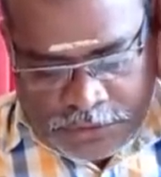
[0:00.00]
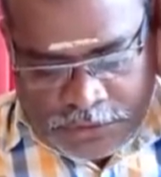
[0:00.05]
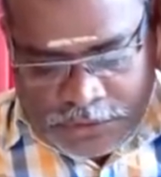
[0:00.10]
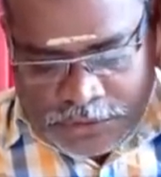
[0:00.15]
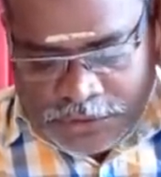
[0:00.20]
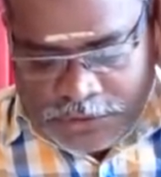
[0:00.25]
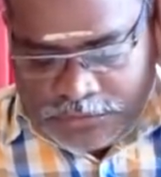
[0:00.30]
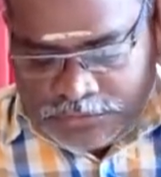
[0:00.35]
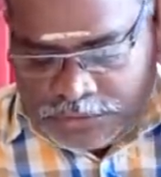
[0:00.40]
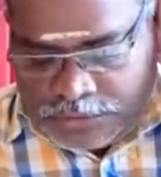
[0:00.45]

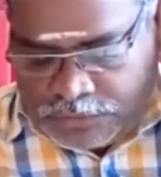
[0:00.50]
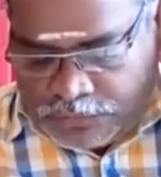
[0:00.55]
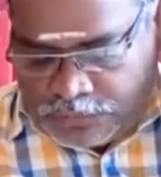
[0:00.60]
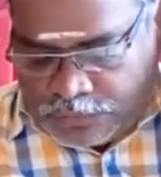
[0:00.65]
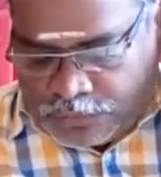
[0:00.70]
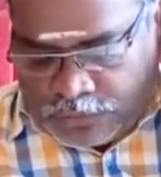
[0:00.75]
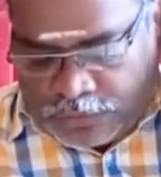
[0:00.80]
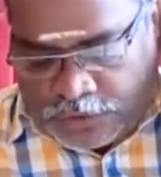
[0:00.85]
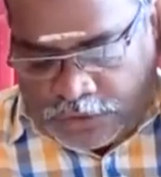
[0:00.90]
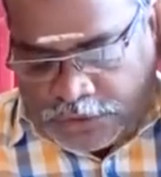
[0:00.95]
names
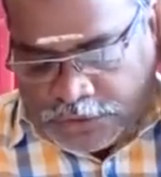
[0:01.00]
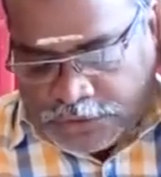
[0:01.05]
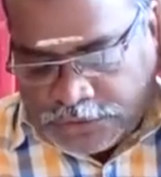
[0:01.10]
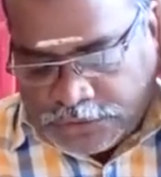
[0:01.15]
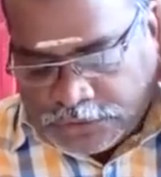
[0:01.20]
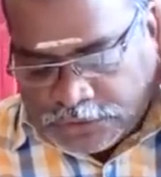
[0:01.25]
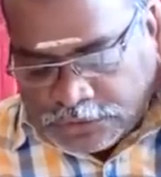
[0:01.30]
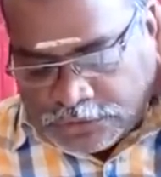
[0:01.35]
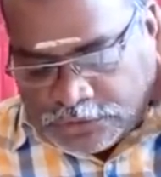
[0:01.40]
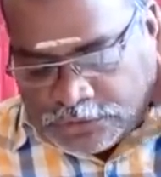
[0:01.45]
of quality
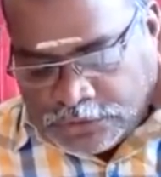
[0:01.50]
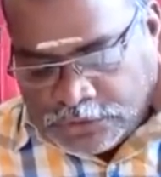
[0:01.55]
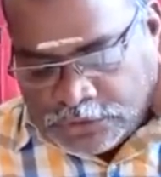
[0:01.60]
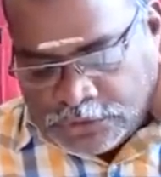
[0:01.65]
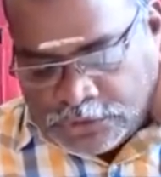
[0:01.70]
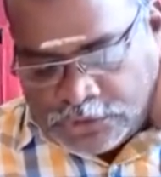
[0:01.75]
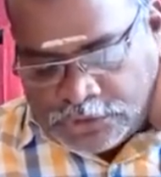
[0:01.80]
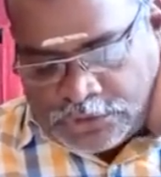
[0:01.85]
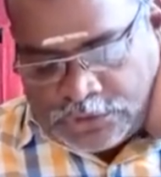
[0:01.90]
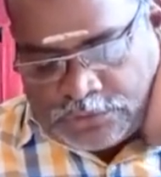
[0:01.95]
circle:
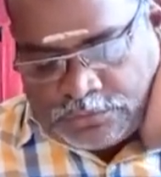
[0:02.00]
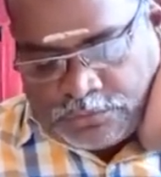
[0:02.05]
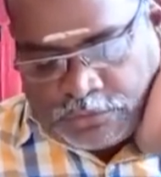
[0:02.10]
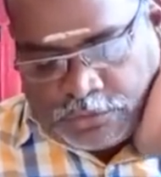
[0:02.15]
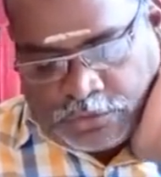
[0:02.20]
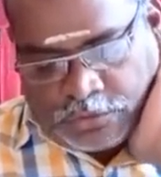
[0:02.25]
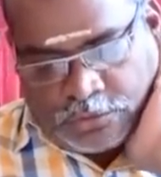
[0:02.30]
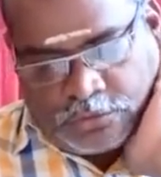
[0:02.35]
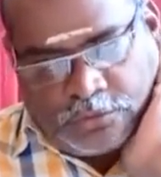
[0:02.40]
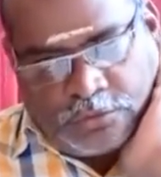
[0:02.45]

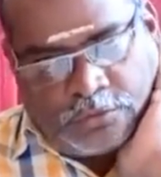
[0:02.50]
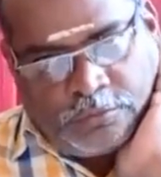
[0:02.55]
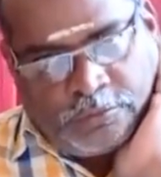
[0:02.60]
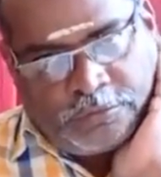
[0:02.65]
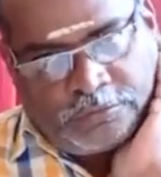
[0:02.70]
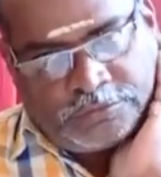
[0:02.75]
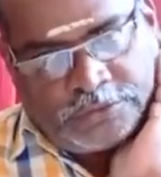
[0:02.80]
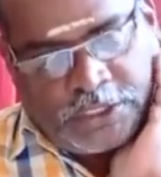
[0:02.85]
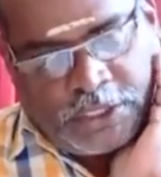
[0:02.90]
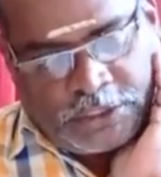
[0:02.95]
small group
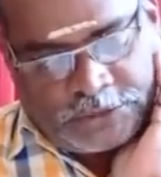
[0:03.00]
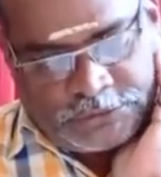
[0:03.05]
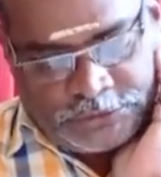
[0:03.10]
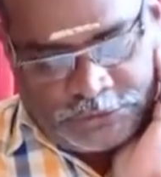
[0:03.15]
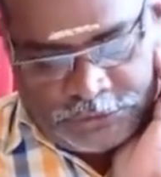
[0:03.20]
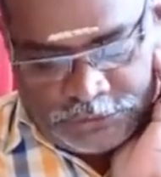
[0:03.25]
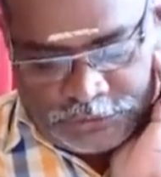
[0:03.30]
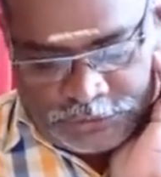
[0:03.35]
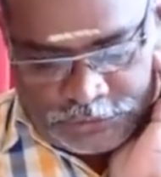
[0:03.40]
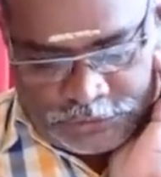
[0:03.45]
of the
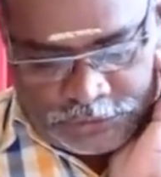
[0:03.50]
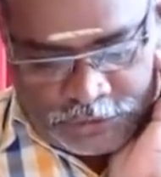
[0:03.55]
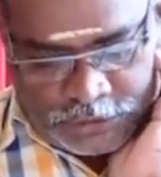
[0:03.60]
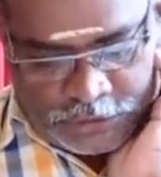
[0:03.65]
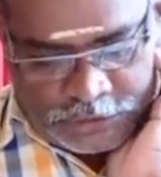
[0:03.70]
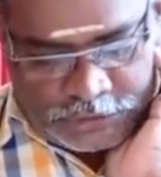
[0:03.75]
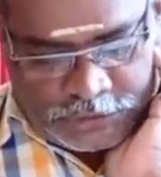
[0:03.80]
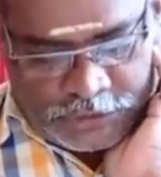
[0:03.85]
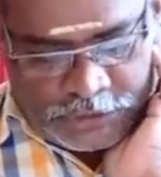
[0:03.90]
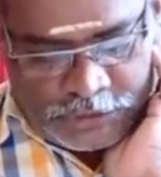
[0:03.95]
actions and
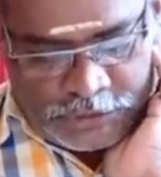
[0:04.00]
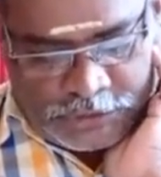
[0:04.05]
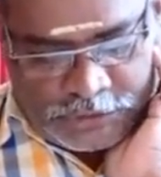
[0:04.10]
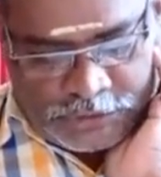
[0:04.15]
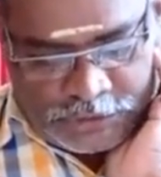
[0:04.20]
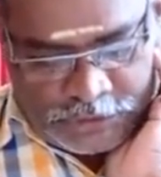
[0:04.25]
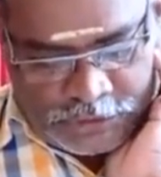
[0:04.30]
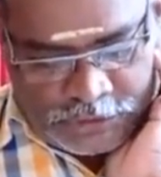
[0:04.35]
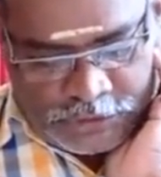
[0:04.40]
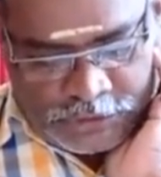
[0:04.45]
excellence
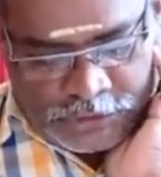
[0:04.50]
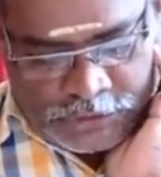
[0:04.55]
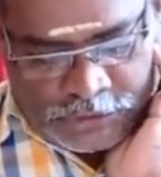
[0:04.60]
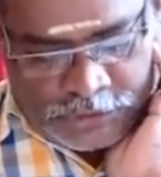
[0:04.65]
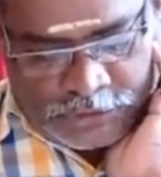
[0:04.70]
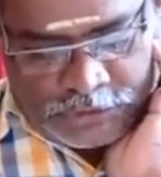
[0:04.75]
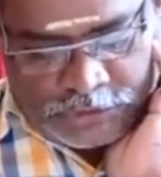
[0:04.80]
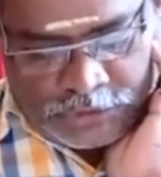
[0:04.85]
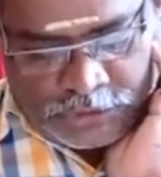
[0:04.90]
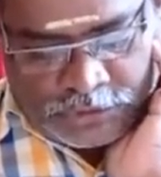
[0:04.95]

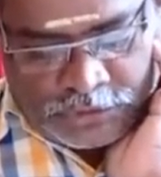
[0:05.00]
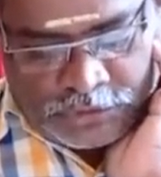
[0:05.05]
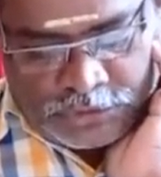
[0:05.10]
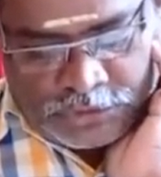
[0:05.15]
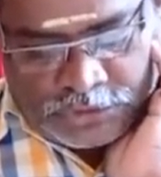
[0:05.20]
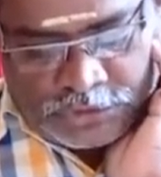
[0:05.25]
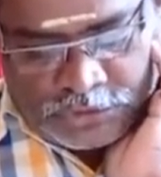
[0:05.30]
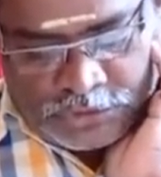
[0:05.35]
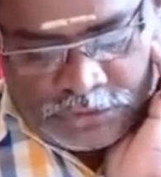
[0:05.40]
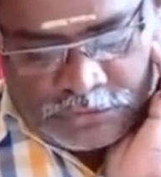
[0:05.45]

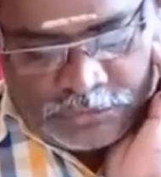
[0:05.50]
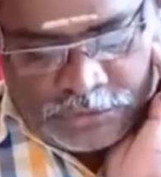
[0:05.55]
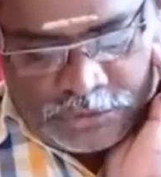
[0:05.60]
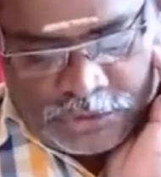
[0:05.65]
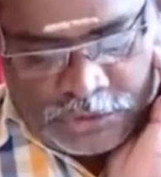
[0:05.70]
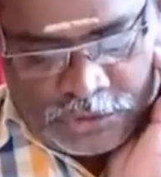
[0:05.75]
circles, human